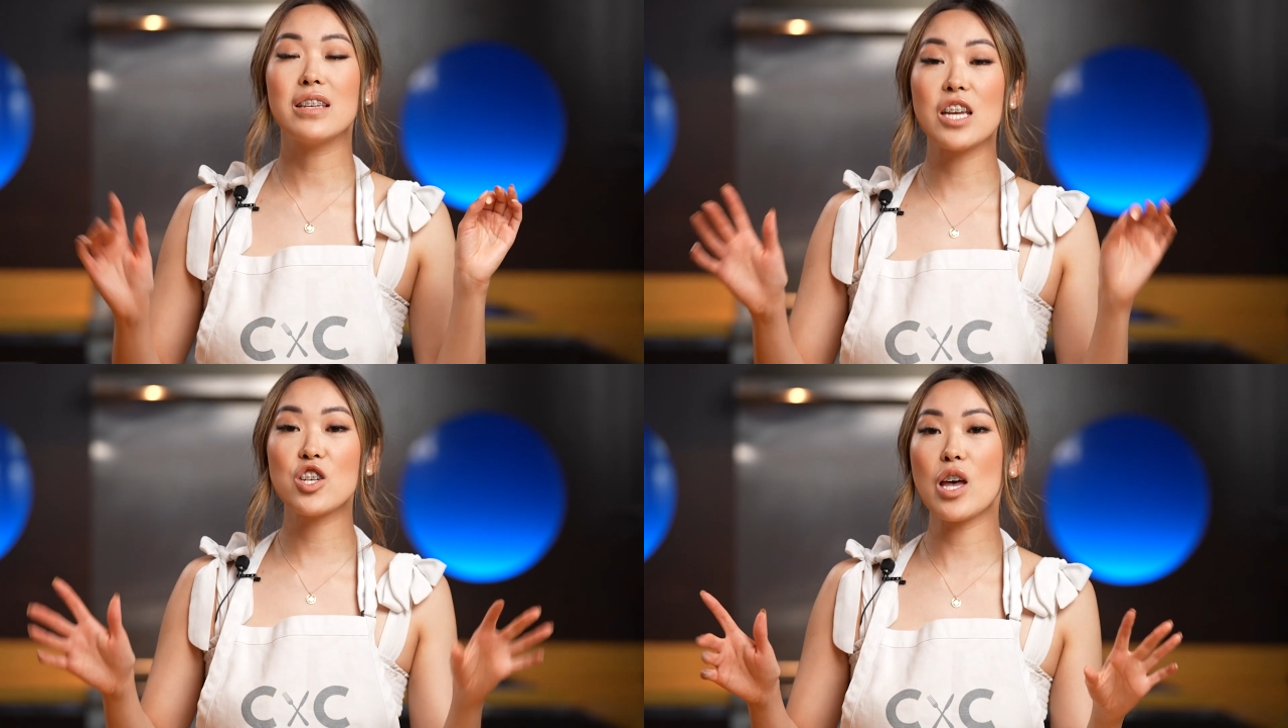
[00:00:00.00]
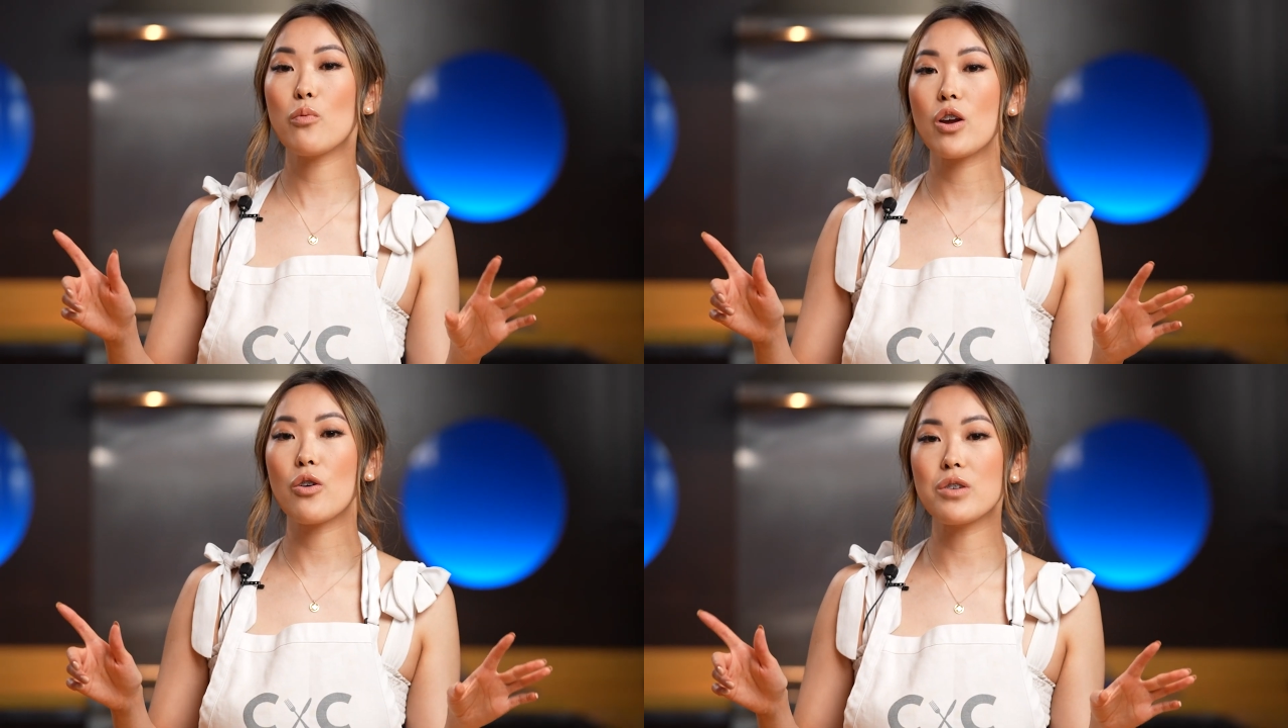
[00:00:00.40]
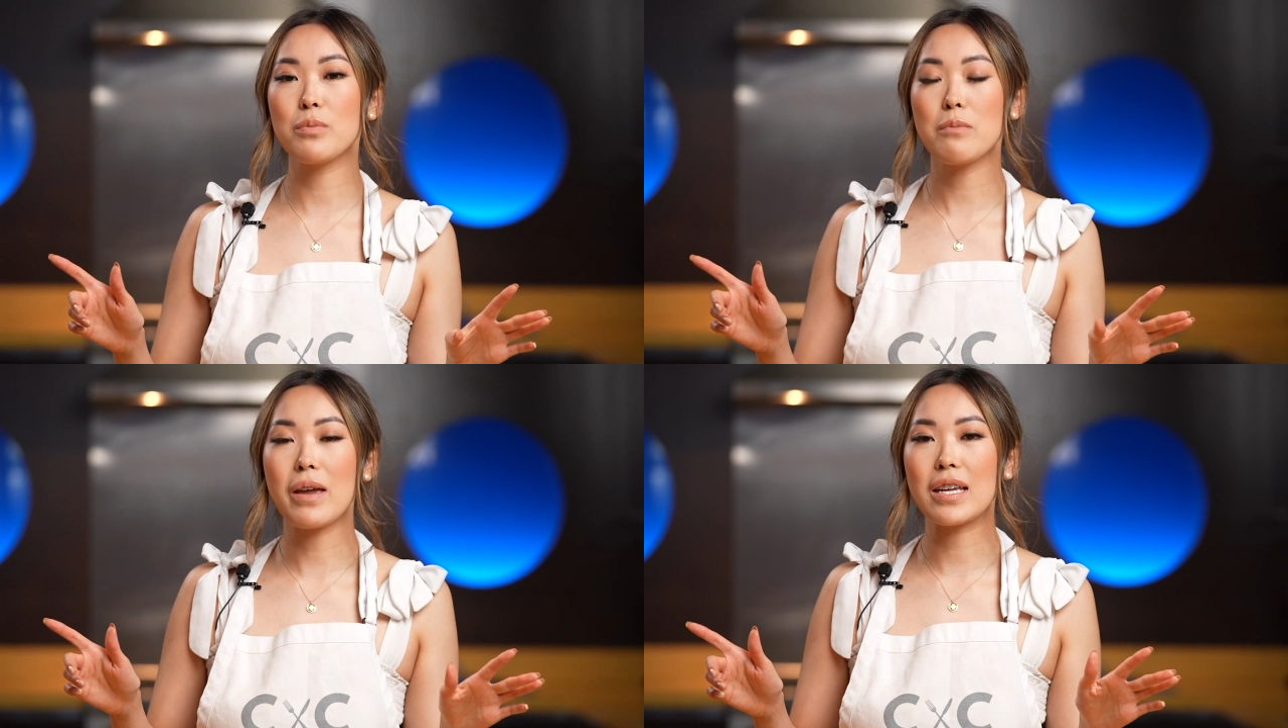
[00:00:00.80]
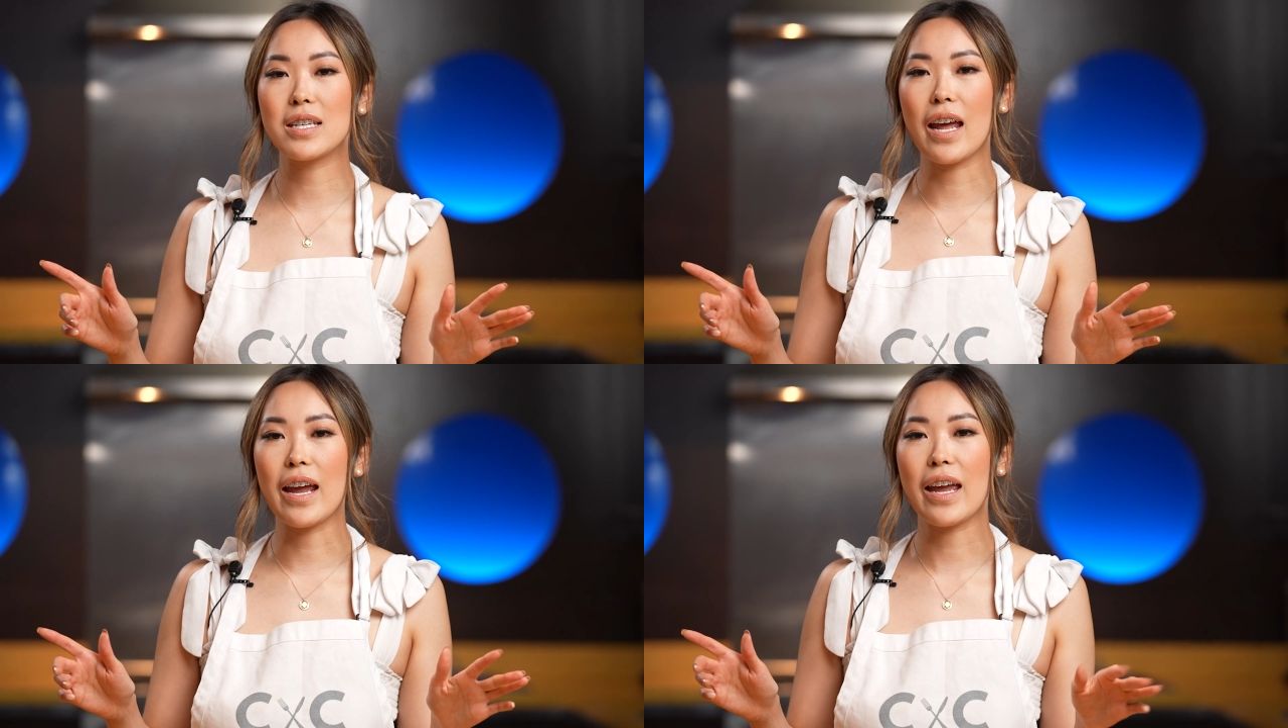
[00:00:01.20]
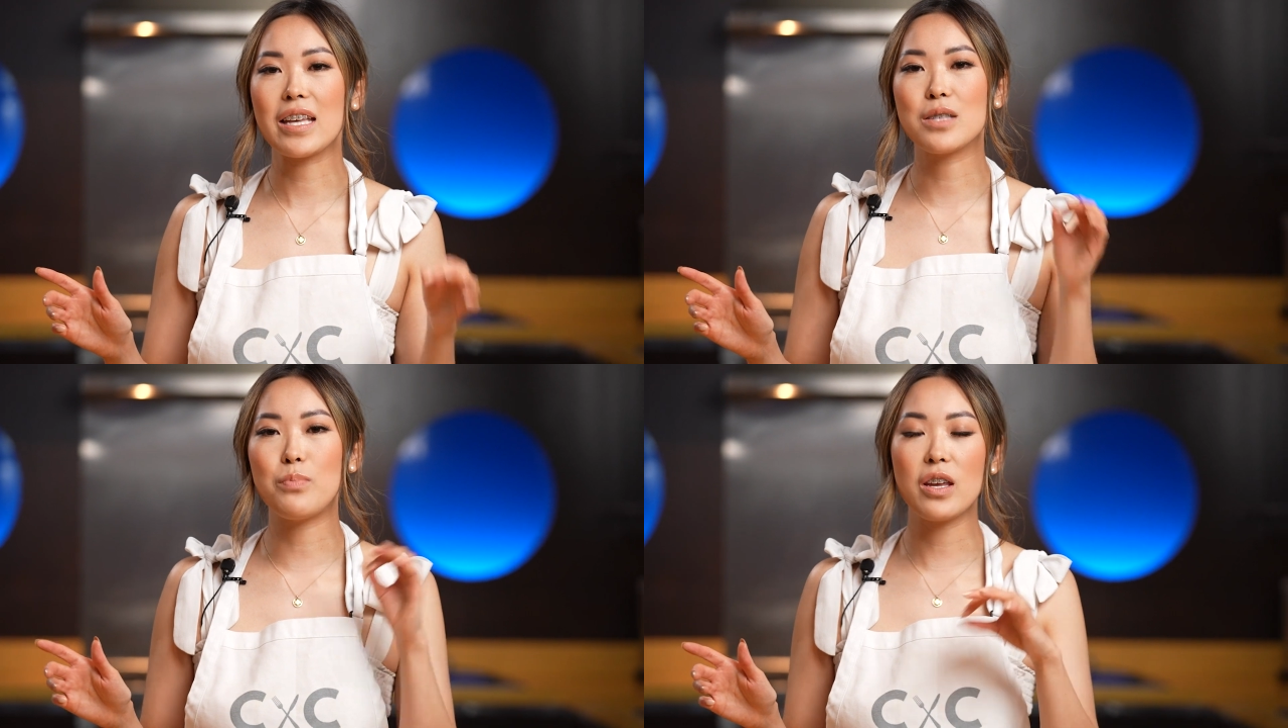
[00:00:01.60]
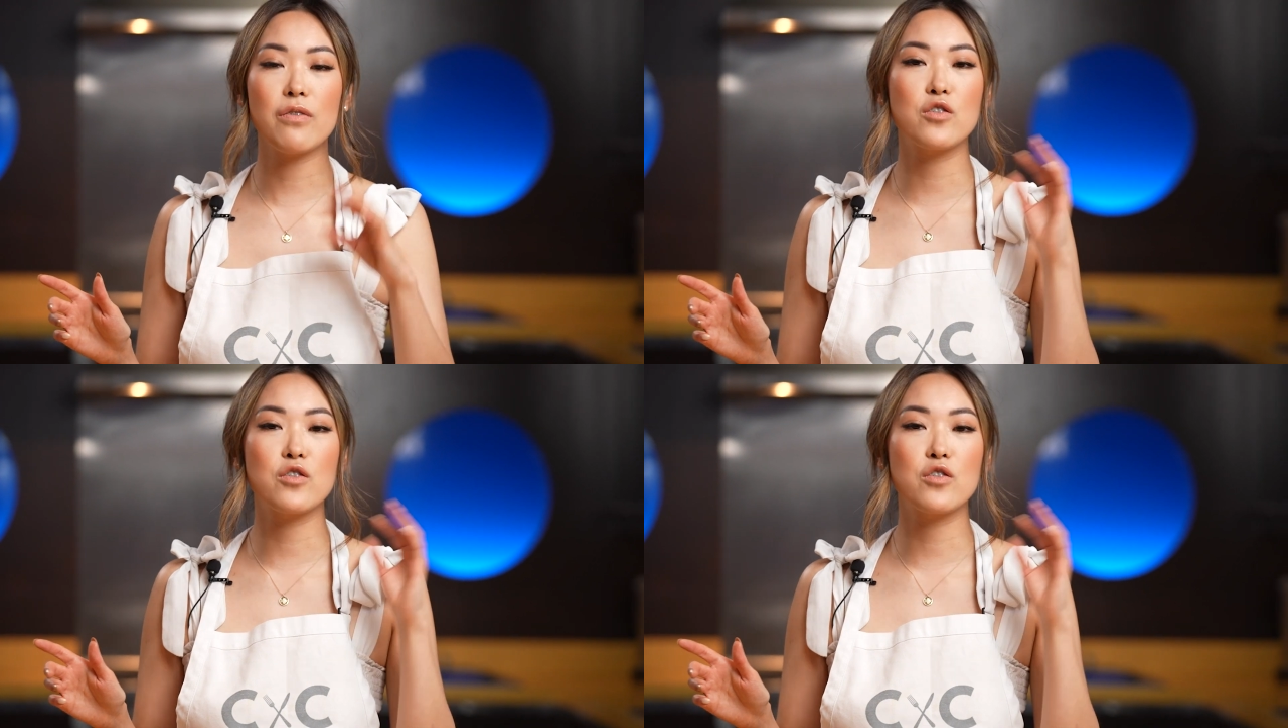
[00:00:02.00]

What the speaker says: The dish that we are going to be making today is beef